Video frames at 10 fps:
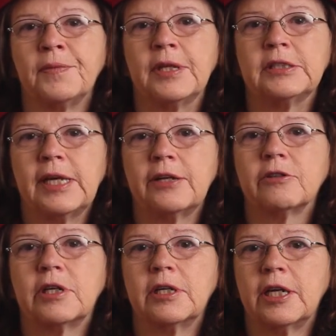
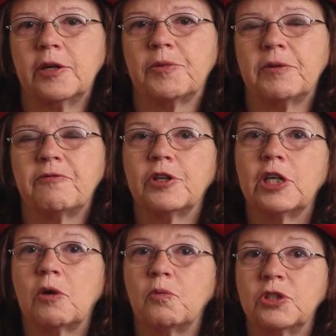standard can help them
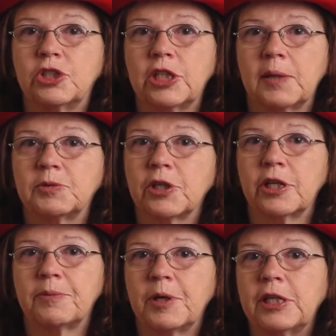figure out which jobs are
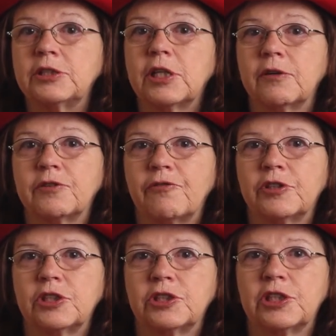going to pay
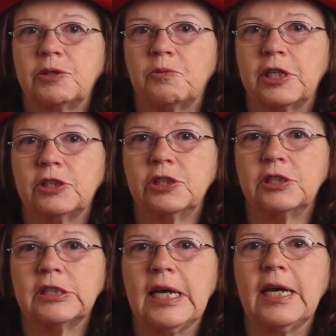self-sufficiency
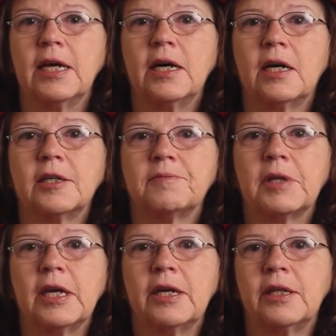wages,
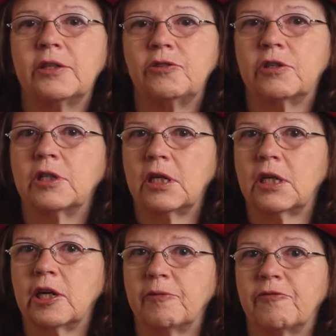and then you can get
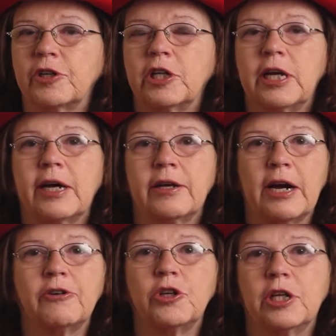help figuring out
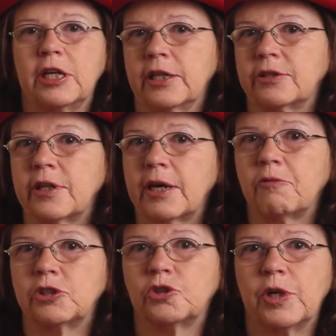how you're going to get to that,
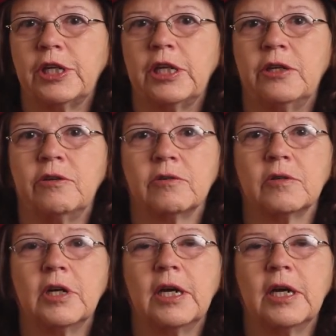what training or